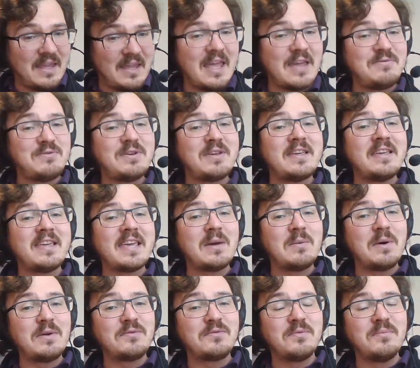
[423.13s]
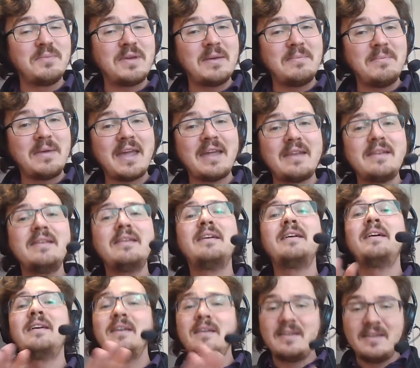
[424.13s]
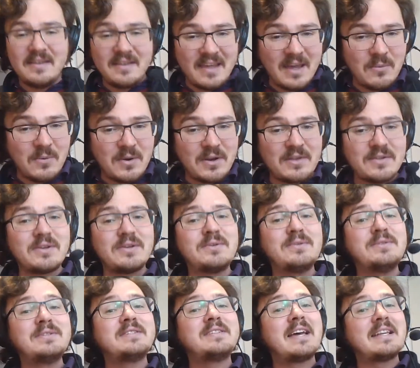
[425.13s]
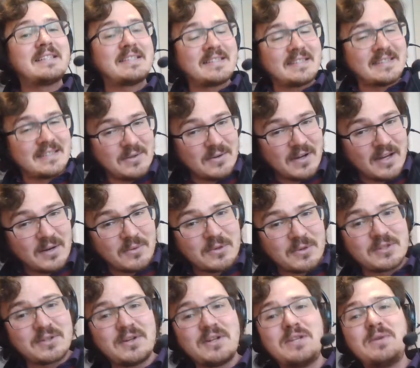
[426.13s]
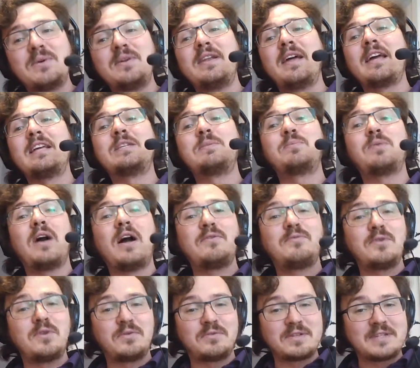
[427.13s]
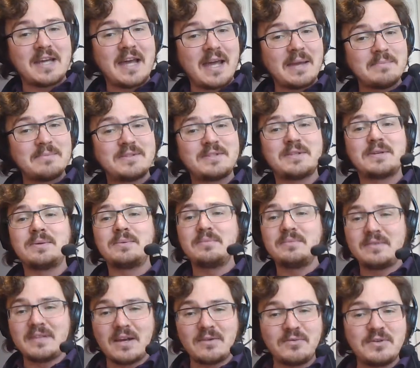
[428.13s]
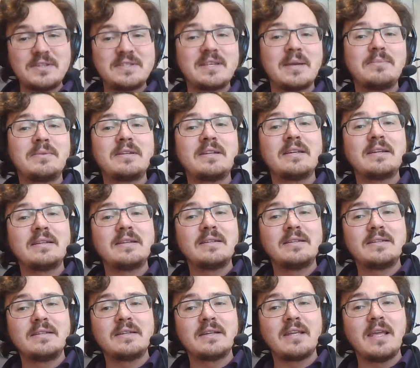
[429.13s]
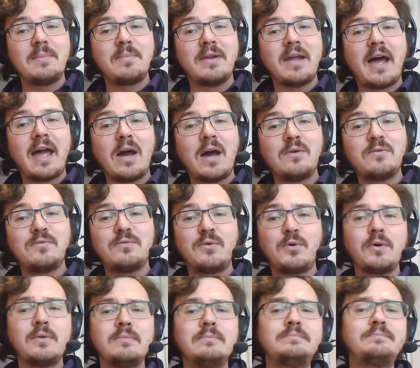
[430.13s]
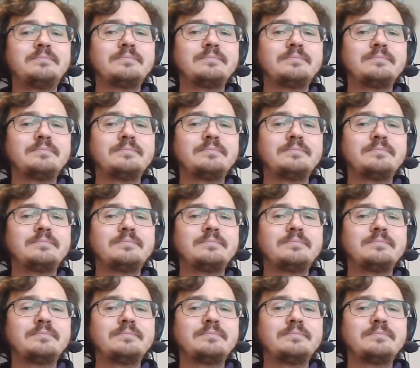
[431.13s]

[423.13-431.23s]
If you can get one from Bitmain, get one of those. That's still going to return you a nice profit over time. So definitely something to to keep an eye out for.